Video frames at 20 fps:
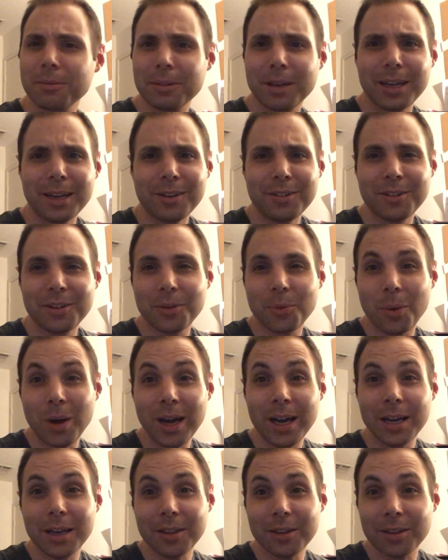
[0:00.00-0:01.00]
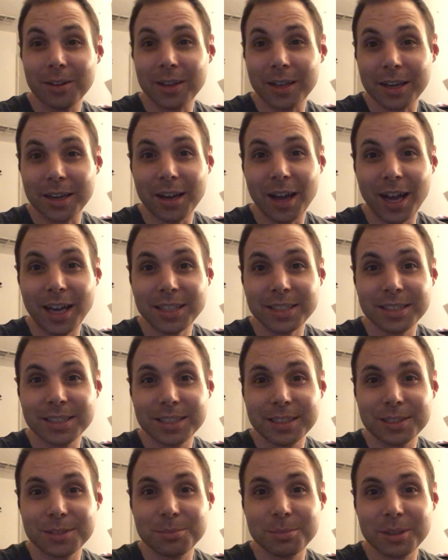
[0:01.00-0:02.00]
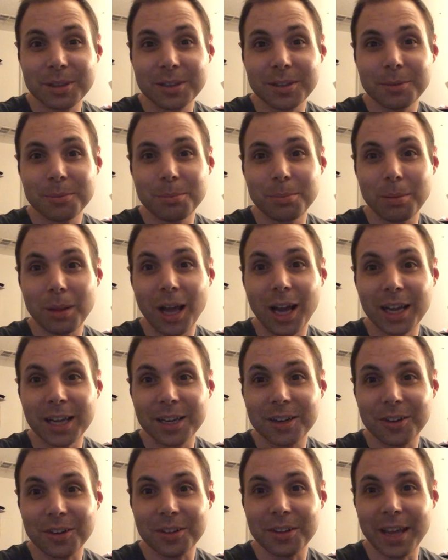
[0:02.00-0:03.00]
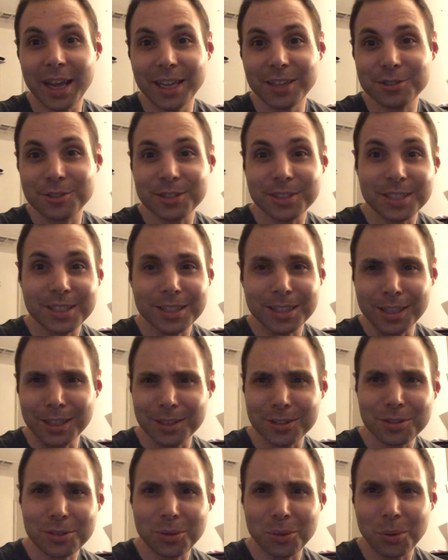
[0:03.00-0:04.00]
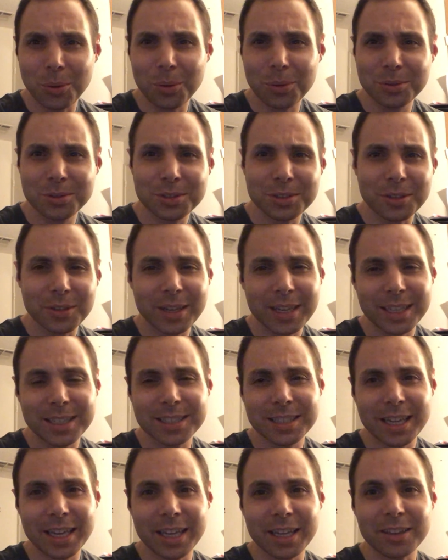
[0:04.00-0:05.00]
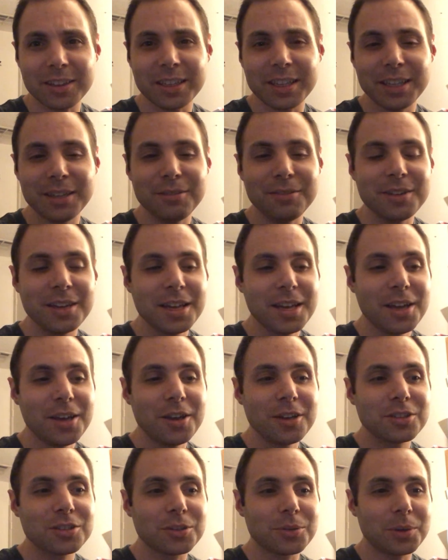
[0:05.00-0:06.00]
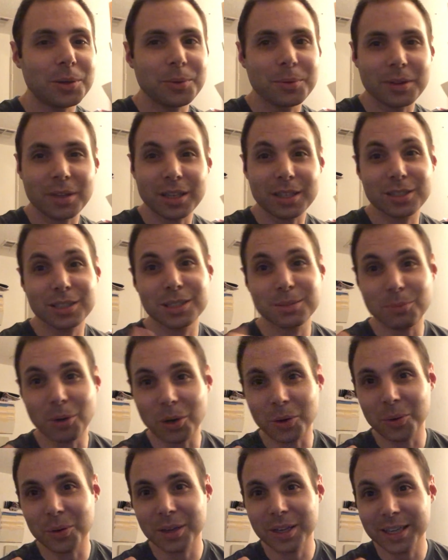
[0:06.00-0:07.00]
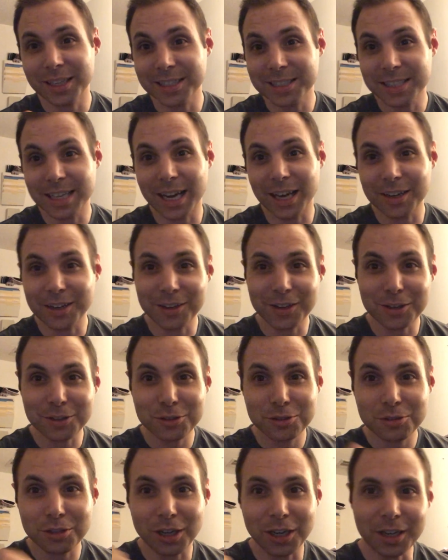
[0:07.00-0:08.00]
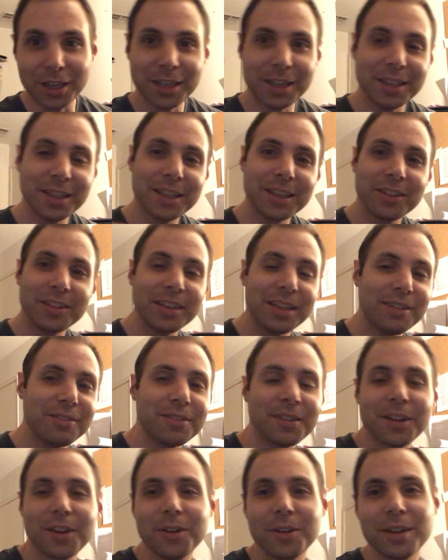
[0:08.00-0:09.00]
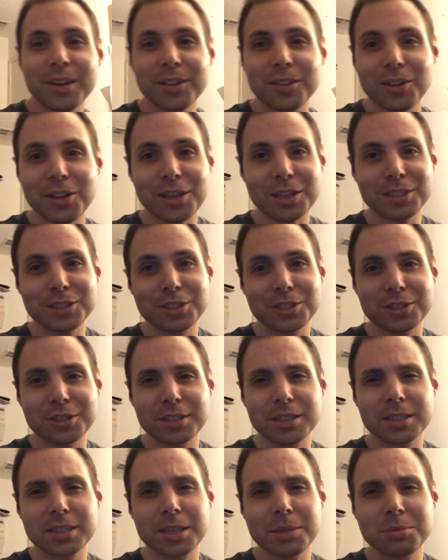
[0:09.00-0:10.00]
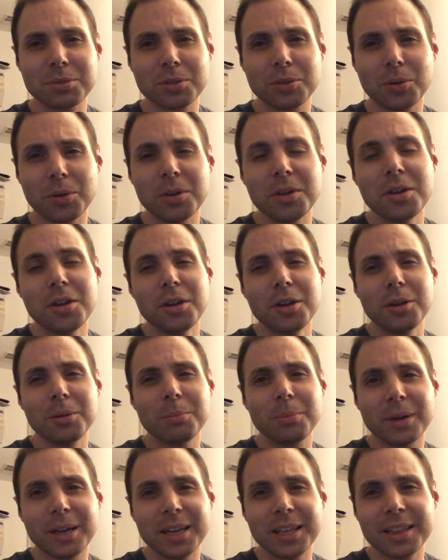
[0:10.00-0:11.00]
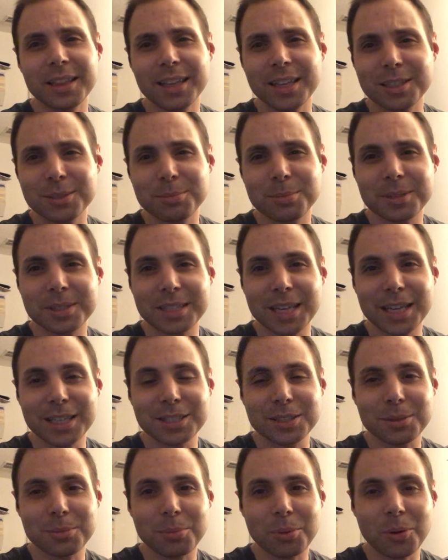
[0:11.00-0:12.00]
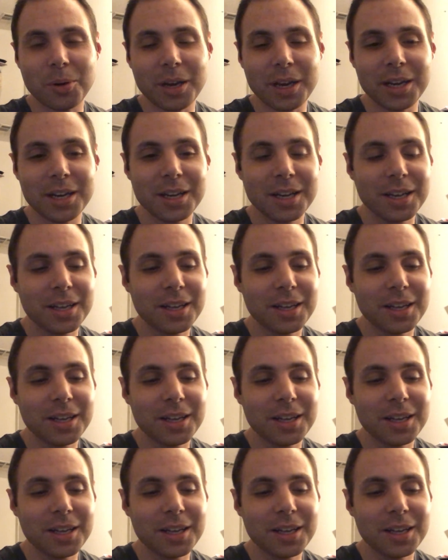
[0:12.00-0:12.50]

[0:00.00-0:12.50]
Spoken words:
I don't know why, they're like Nazis, but they're blocking all the entrances in the schools so kids can't leave. So we would like smuggle kids out in our trunk and then leave and go get lunch and just skip school. But that's besides the point.